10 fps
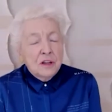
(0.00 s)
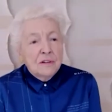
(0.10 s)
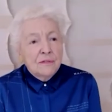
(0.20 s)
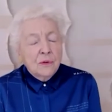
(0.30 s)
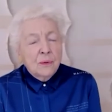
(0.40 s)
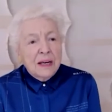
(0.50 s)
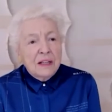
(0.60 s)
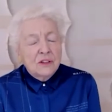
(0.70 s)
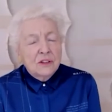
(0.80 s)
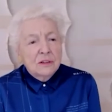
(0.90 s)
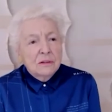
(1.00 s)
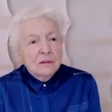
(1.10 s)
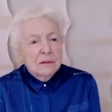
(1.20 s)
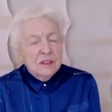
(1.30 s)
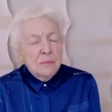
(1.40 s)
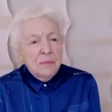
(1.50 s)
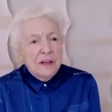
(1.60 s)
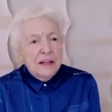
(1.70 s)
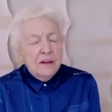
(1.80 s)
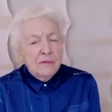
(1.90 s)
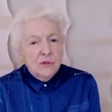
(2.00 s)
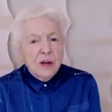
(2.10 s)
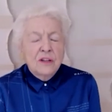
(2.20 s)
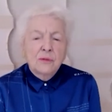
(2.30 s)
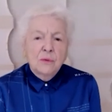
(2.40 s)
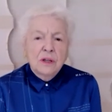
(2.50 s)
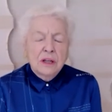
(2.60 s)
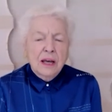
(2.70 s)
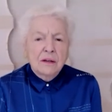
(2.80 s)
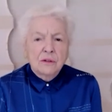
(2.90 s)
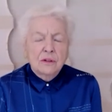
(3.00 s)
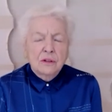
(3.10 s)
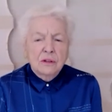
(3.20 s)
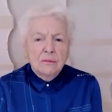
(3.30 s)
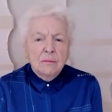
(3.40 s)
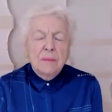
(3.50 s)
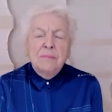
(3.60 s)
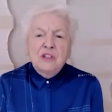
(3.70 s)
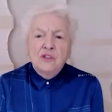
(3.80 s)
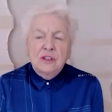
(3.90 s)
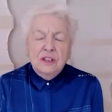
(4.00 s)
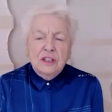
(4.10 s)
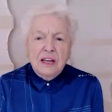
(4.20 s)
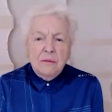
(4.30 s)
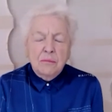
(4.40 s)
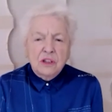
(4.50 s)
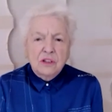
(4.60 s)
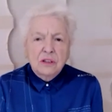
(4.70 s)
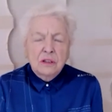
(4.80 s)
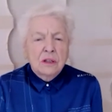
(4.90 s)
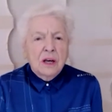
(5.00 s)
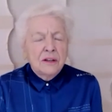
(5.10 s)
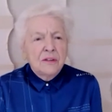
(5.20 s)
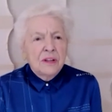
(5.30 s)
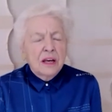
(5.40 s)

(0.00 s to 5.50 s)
off quite simply of trying to work out my mission statement. I don't think